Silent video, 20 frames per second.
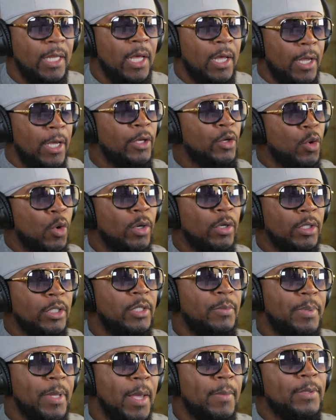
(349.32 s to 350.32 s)
in order to
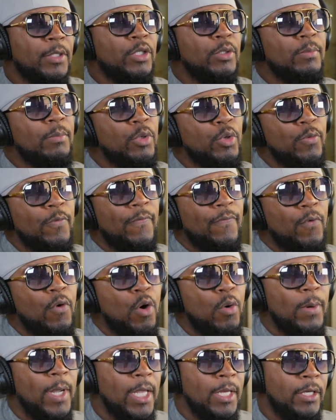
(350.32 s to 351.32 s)
be able to move
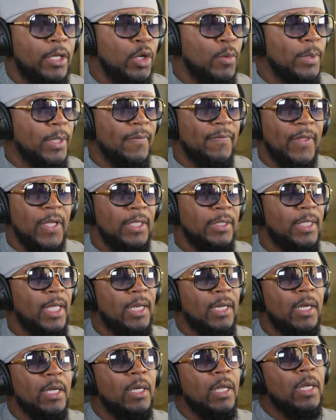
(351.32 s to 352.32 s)
forward and deal with the things that are
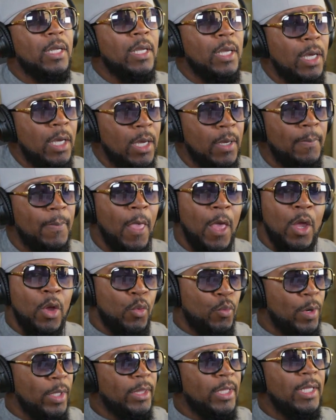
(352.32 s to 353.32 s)
going to come
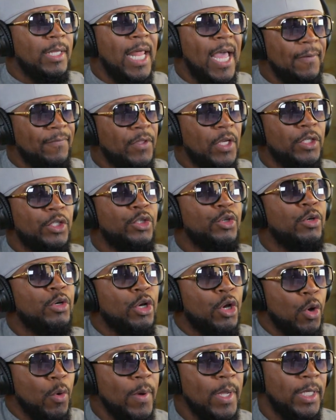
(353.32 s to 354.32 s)
with the life that you're
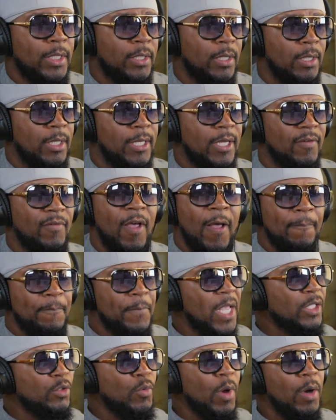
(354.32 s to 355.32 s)
going to live.
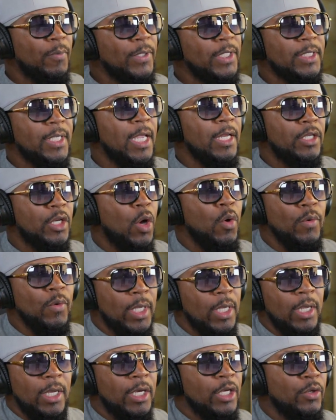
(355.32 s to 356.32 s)
That's why we say don't get
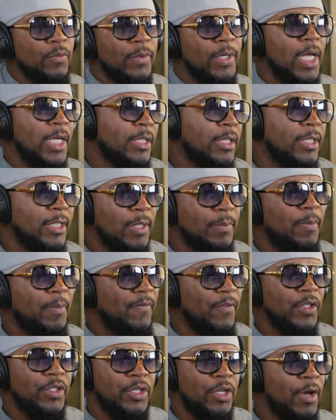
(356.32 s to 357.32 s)
in a relationship if you
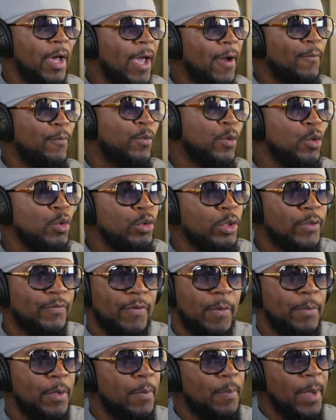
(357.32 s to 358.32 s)
still have wounds from
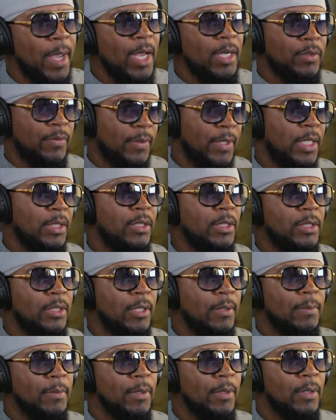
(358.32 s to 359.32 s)
your past relationship.
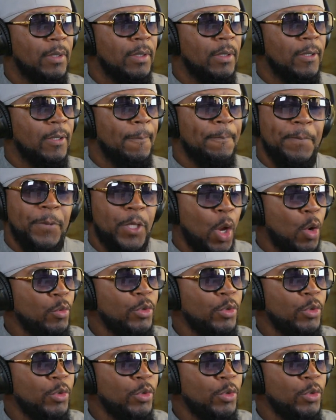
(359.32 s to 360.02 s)
Don't